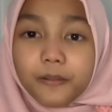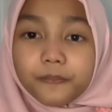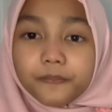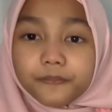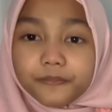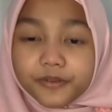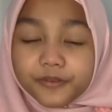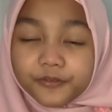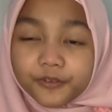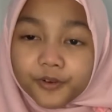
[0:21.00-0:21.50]

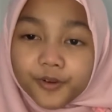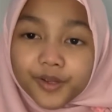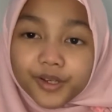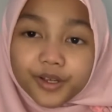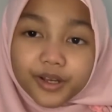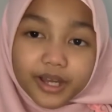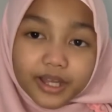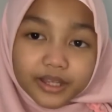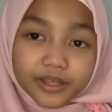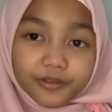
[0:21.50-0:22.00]
Before we
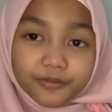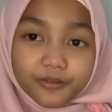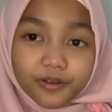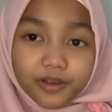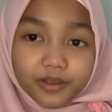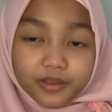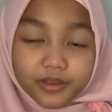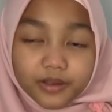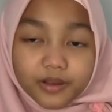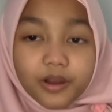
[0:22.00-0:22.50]
go any
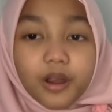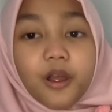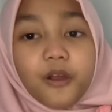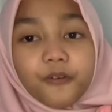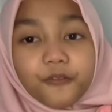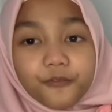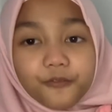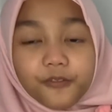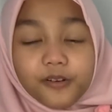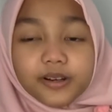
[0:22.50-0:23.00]
further,
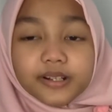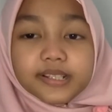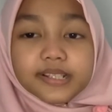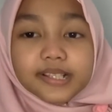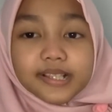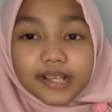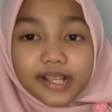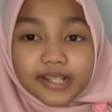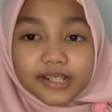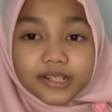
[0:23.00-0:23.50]
first,
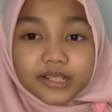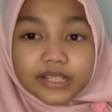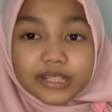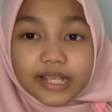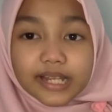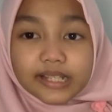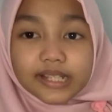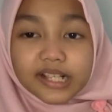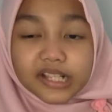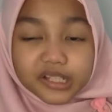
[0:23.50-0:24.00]
let's
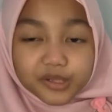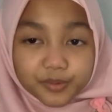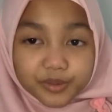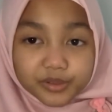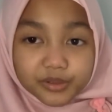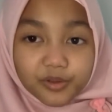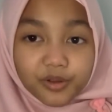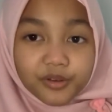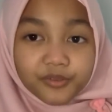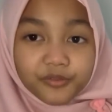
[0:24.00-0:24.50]
recite the
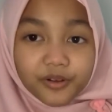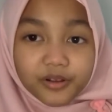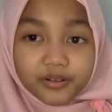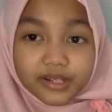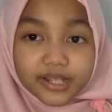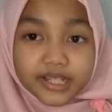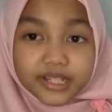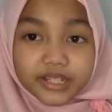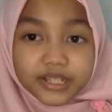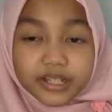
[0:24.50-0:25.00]
spiritual
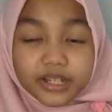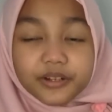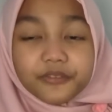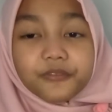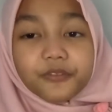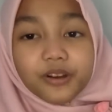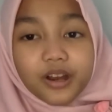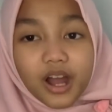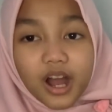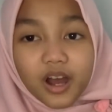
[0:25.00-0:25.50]
foundation
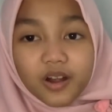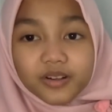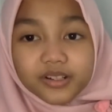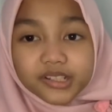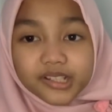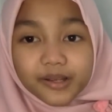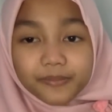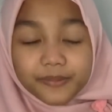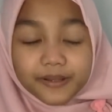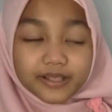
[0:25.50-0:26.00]
for our
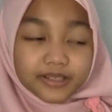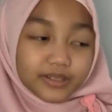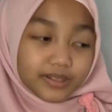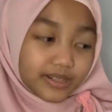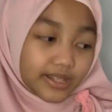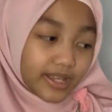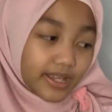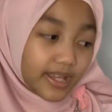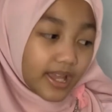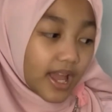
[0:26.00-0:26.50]
topic
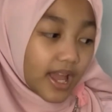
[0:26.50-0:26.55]
today.